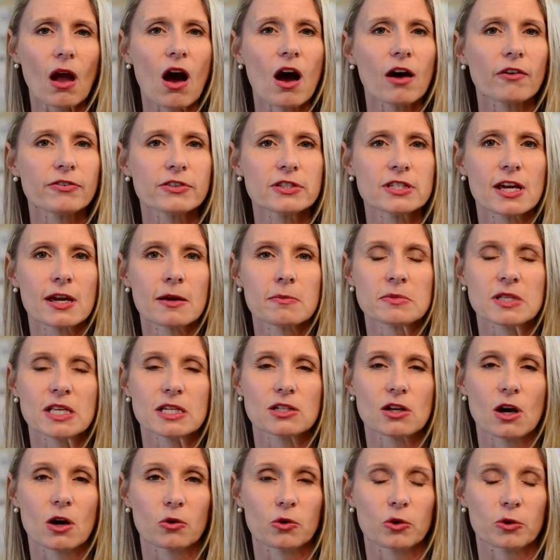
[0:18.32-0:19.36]
Oftentimes, I
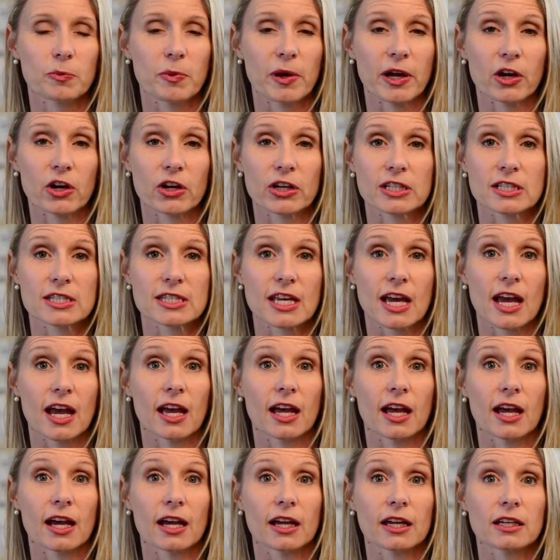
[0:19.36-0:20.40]
talk with parents
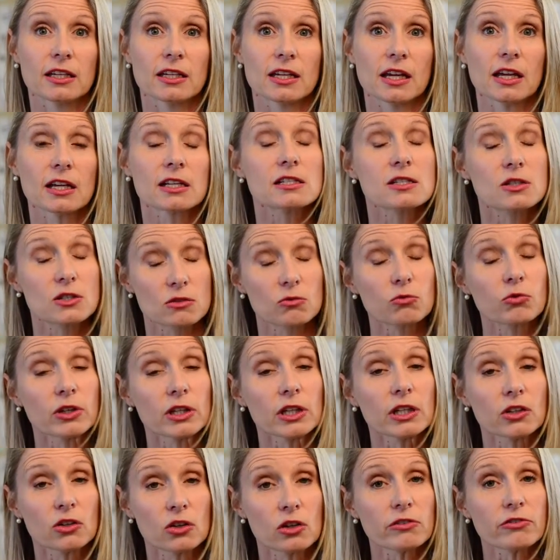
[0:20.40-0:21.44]
and it's
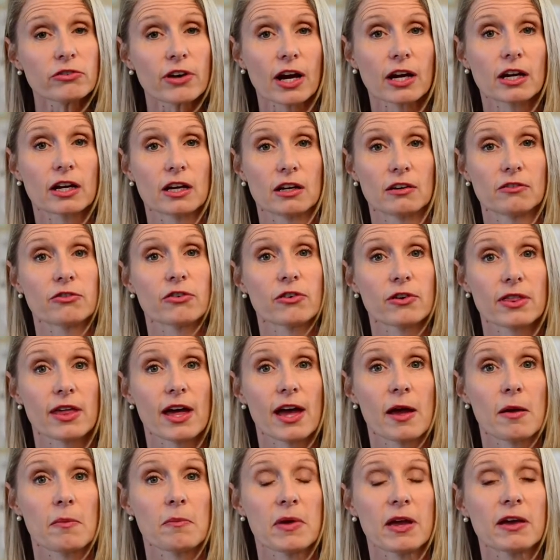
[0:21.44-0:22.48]
really nerve-wracking for
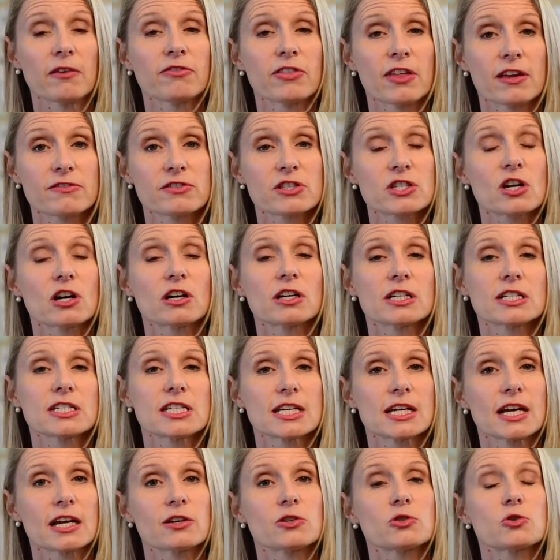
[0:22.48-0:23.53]
them if they've started
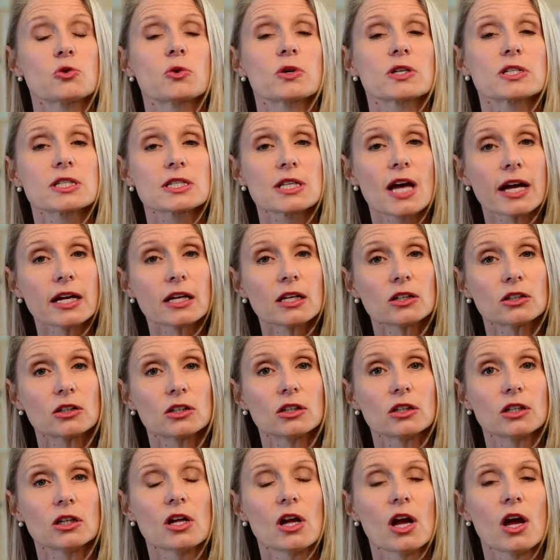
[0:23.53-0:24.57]
to get into a
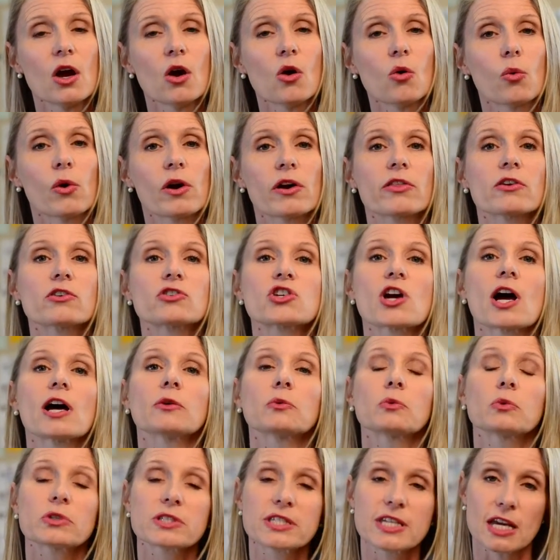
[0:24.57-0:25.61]
cycle where their
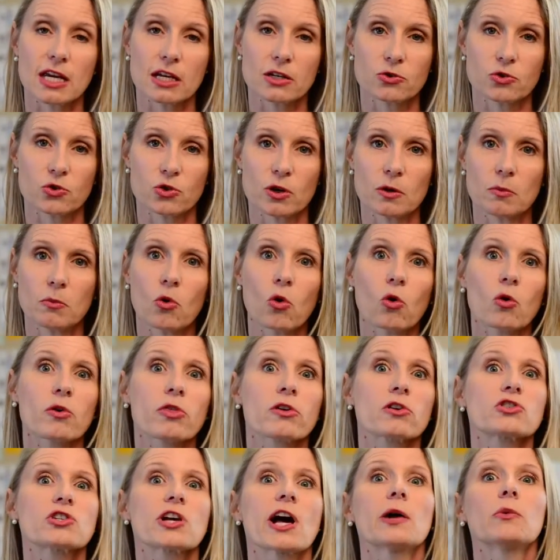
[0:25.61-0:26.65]
child will tantrum or
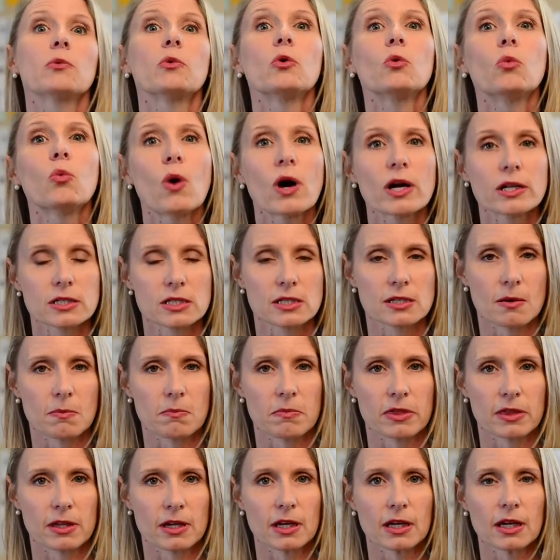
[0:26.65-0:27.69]
their child will want
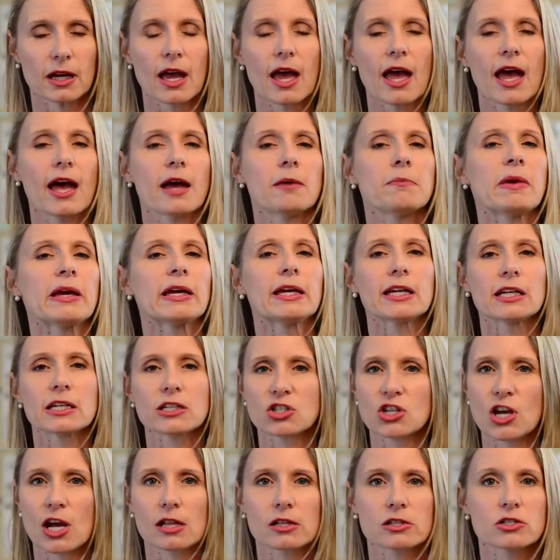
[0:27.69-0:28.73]
something and make it a
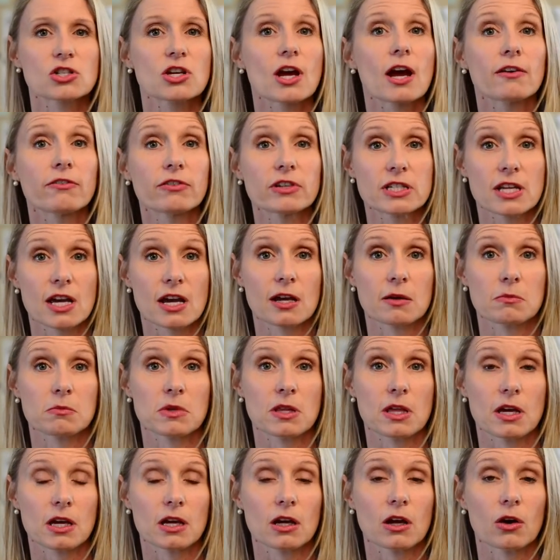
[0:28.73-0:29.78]
challenge every
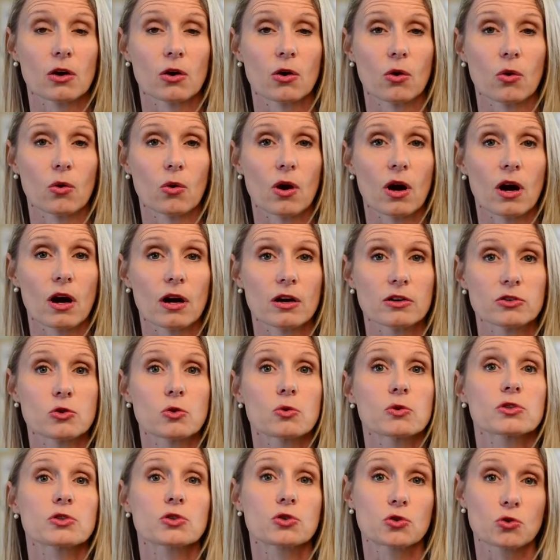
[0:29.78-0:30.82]
time they go
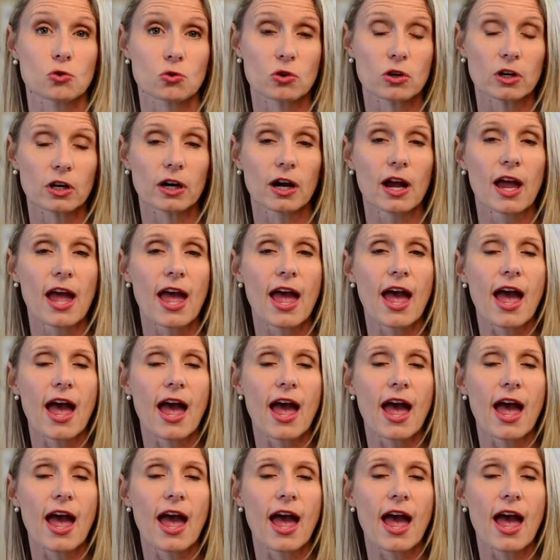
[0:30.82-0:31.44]
to a store.